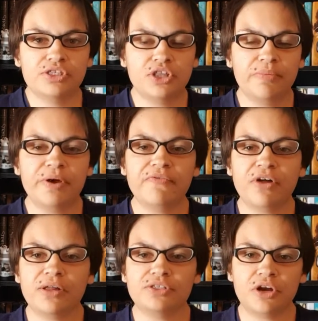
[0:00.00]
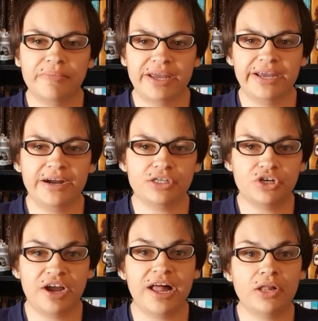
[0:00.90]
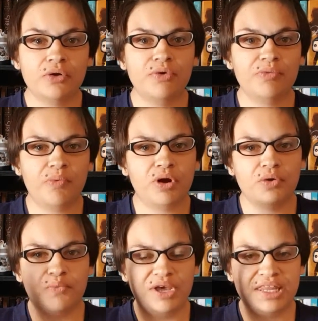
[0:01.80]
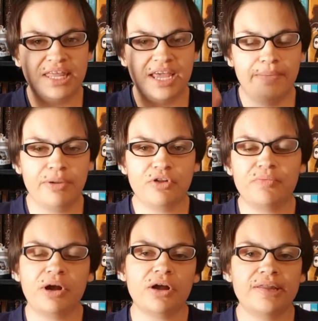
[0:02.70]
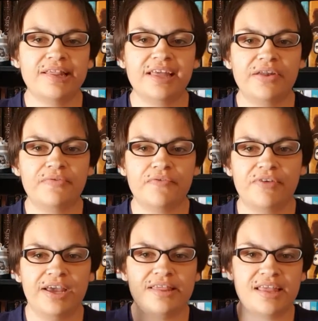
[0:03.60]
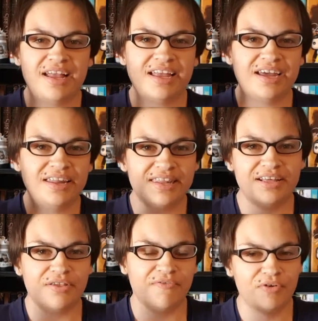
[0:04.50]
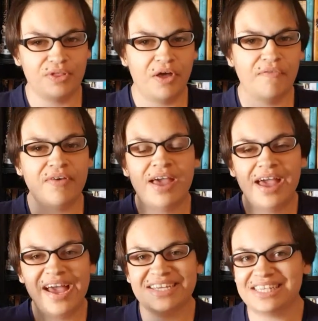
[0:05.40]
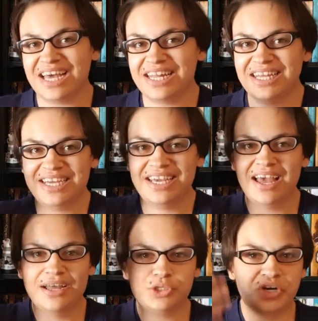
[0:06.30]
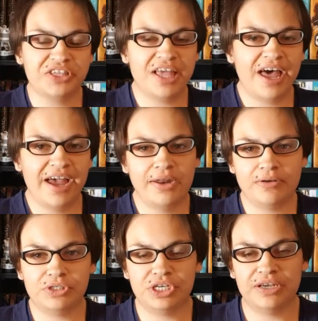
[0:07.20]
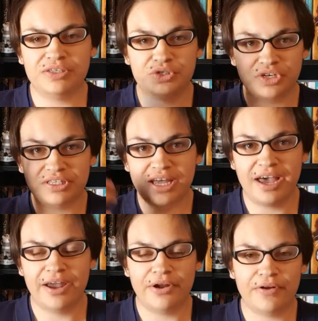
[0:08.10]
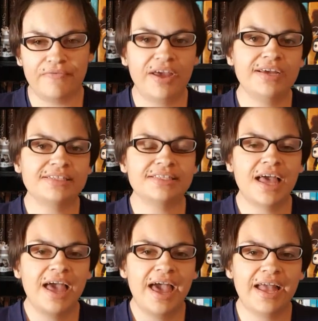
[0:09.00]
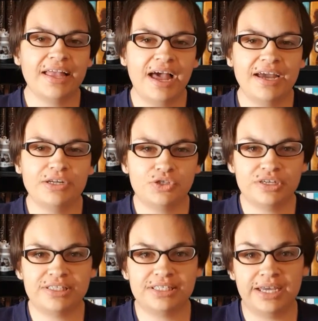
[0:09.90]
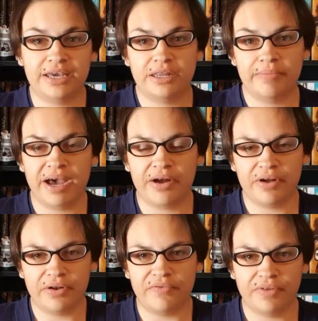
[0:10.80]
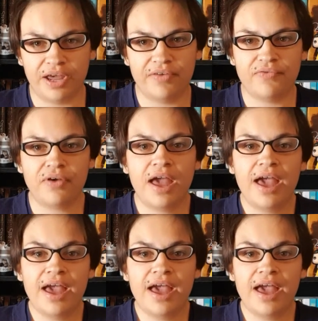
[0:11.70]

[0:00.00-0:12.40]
So the book follows our main character Elle, who is born with a birthmark on the side of her face and kind of thinks of herself as ugly, tries to hide who she is, tries to hide her face, and kind of tries to stay in the background of life.